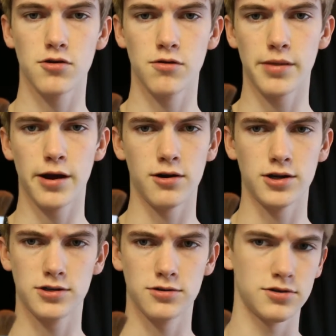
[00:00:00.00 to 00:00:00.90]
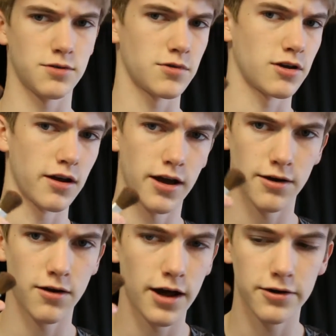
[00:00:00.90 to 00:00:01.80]
you're embarrassed or something.
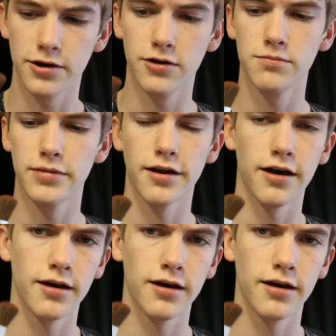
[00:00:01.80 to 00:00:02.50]
I don't I don't know. But